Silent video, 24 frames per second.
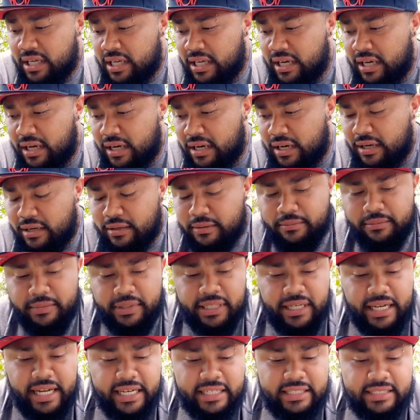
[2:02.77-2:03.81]
the
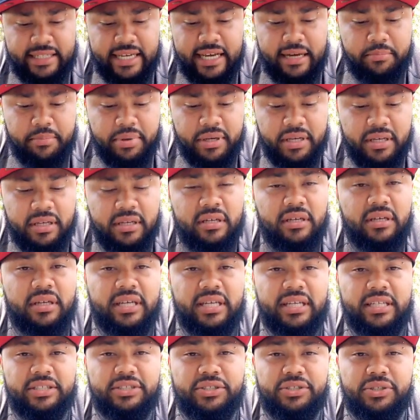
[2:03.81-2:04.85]
next step
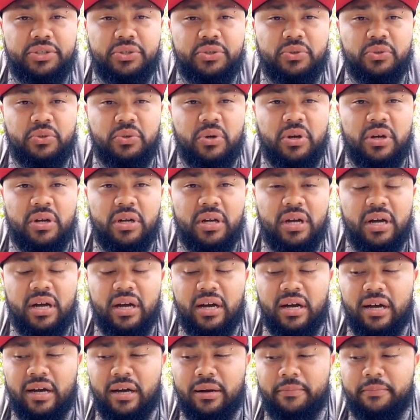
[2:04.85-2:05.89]
is to
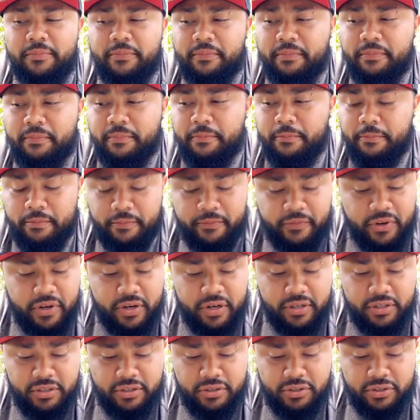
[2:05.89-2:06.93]

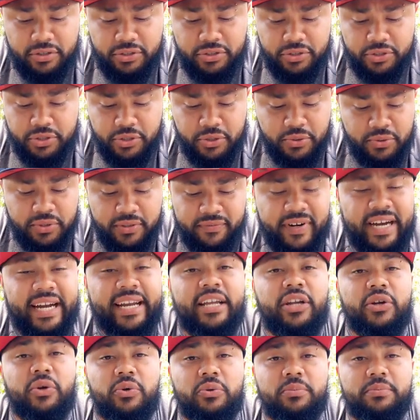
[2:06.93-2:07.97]
for two
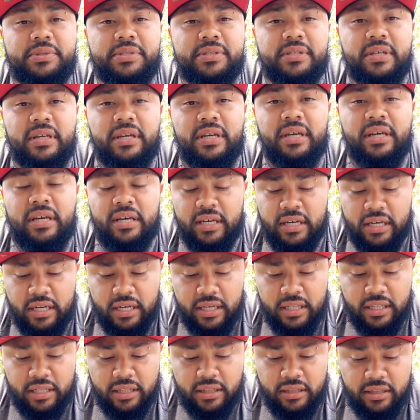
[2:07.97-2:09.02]
dividing groups:
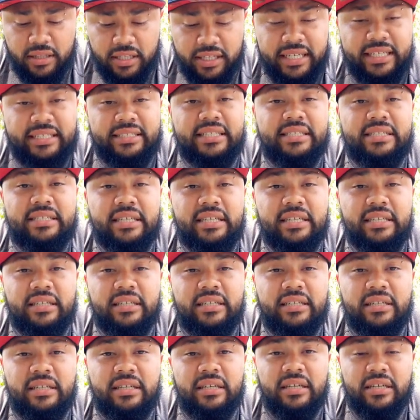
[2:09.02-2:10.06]
the existing
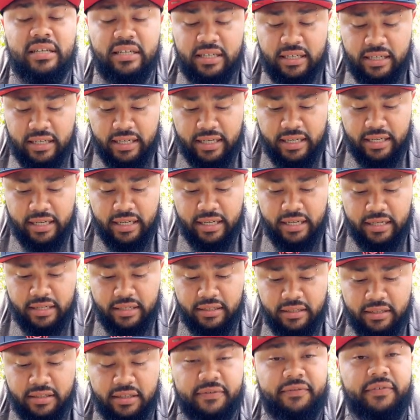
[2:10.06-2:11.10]

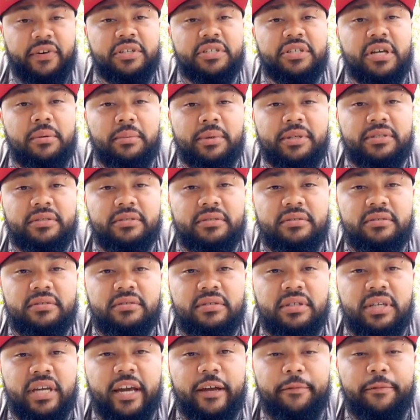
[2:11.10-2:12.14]
and the first comers,
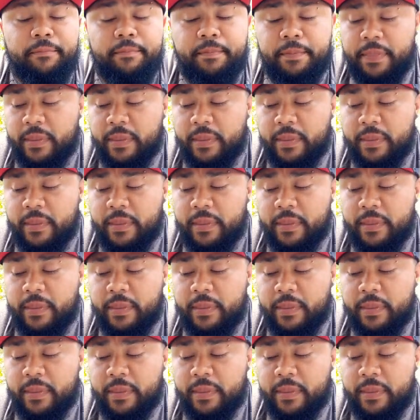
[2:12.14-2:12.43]
okay?